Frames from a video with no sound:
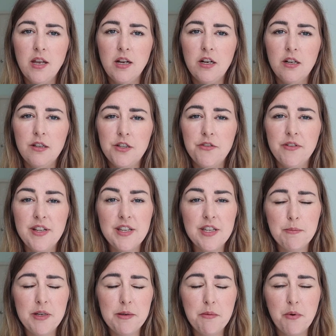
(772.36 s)
Considering this
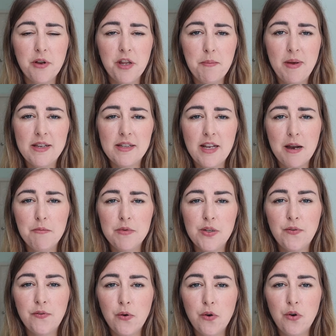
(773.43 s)
is meant to be one of the best cameras
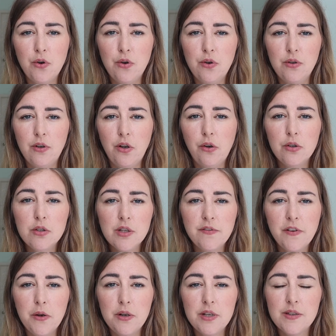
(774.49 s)
for
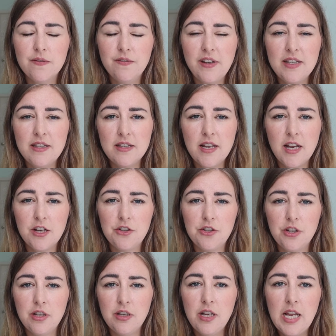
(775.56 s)
autofocus and face
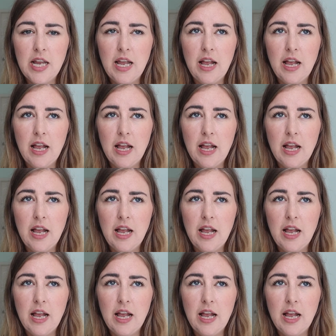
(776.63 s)
detection,